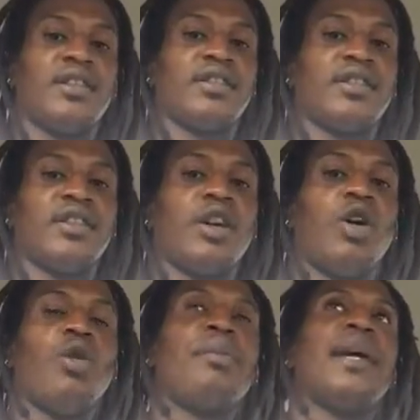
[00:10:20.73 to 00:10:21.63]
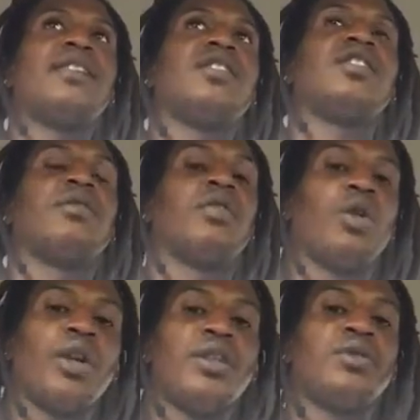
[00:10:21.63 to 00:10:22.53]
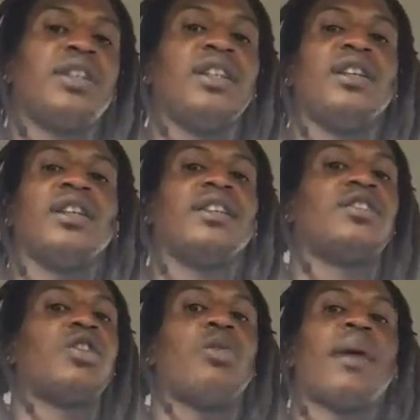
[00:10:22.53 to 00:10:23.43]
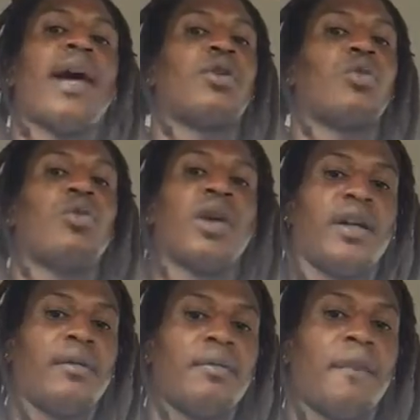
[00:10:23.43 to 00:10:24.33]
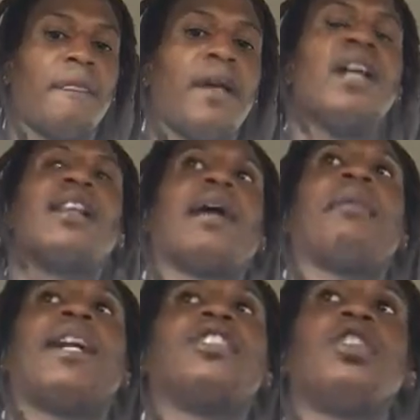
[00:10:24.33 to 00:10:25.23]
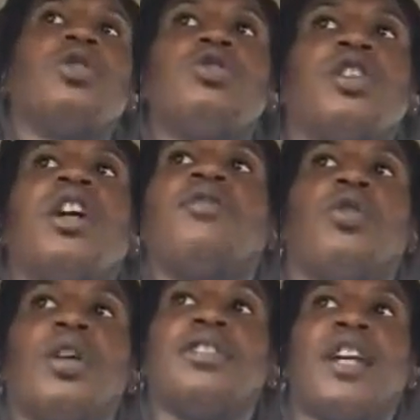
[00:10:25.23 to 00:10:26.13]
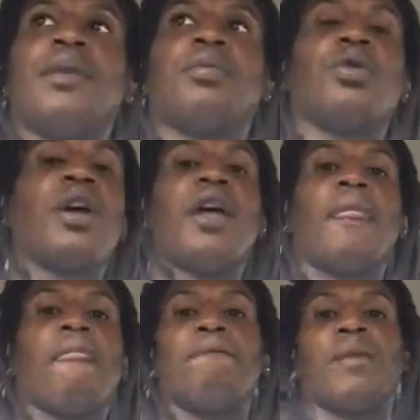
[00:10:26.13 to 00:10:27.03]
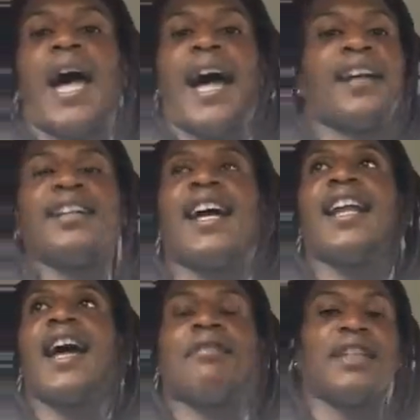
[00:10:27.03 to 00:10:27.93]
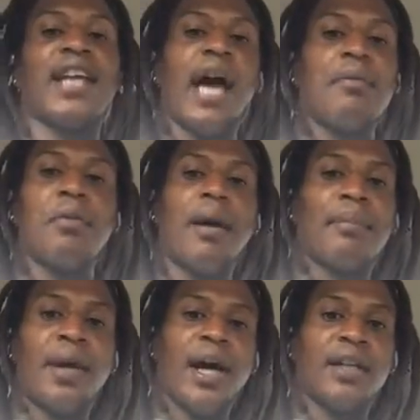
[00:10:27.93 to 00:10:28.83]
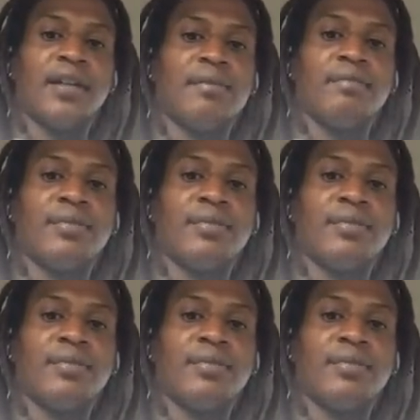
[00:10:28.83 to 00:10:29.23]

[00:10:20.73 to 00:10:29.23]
is, the whole basis of loyalty is no matter what. Like my children, for example, I could not have a dime in my pocket.